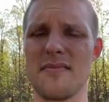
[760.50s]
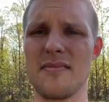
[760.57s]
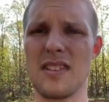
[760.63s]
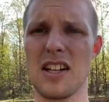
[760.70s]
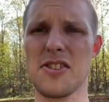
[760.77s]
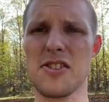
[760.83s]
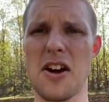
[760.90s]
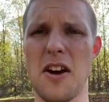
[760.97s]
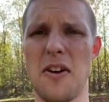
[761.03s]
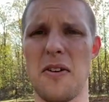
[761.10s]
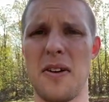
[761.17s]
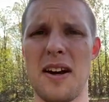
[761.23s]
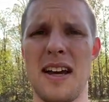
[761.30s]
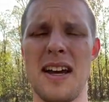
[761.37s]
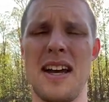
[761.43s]
So
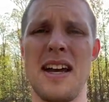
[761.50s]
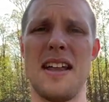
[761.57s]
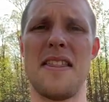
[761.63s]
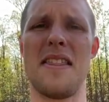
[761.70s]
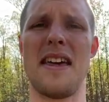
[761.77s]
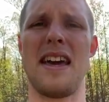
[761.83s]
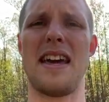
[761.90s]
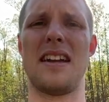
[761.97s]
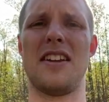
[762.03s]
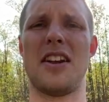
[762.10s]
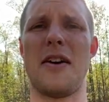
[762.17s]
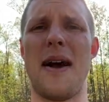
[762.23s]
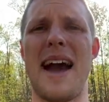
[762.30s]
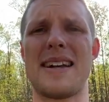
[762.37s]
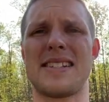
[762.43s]
then,
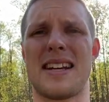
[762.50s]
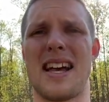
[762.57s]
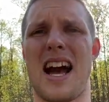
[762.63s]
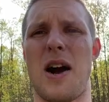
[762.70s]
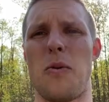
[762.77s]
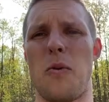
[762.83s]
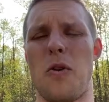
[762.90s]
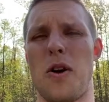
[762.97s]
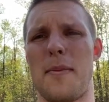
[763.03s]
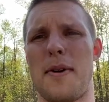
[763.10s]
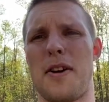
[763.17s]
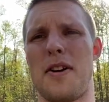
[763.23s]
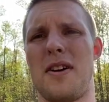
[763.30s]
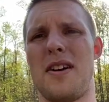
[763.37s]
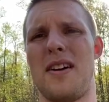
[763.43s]
as it got
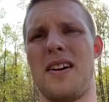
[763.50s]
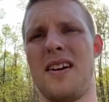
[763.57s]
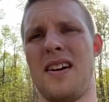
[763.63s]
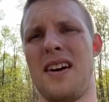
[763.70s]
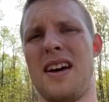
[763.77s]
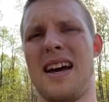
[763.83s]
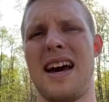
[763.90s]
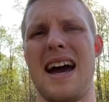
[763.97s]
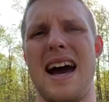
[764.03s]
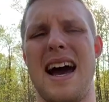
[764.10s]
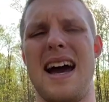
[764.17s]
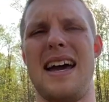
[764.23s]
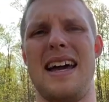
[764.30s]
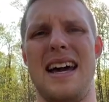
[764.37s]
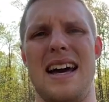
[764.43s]
warmer,
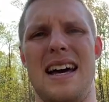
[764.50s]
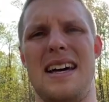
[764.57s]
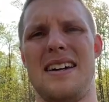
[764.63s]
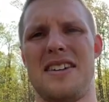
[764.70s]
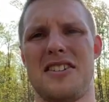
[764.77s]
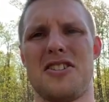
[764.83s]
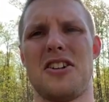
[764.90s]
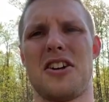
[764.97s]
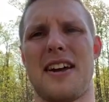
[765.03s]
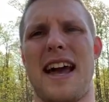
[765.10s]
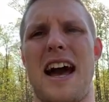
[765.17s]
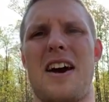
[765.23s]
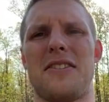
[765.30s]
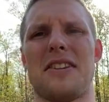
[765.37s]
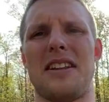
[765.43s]
I took
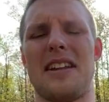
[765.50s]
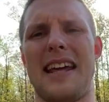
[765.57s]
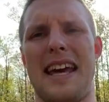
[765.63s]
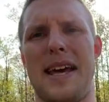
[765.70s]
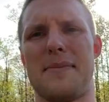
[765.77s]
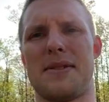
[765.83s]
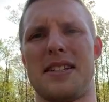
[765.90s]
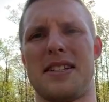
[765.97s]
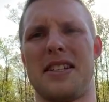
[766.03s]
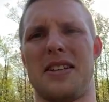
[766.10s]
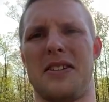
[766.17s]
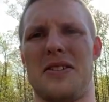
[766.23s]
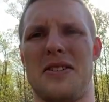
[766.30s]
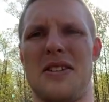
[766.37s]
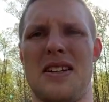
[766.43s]
out the lamps
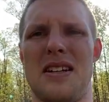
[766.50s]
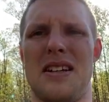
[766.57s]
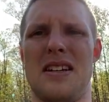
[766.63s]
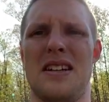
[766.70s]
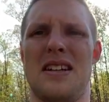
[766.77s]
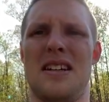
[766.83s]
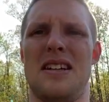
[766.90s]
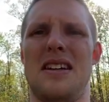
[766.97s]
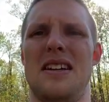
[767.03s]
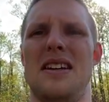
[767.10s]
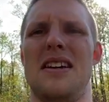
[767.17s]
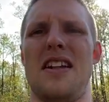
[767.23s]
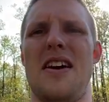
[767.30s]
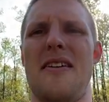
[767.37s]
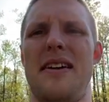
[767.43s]
until,
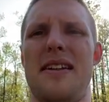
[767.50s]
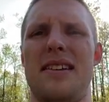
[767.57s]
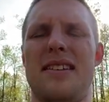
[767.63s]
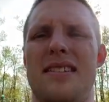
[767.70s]
once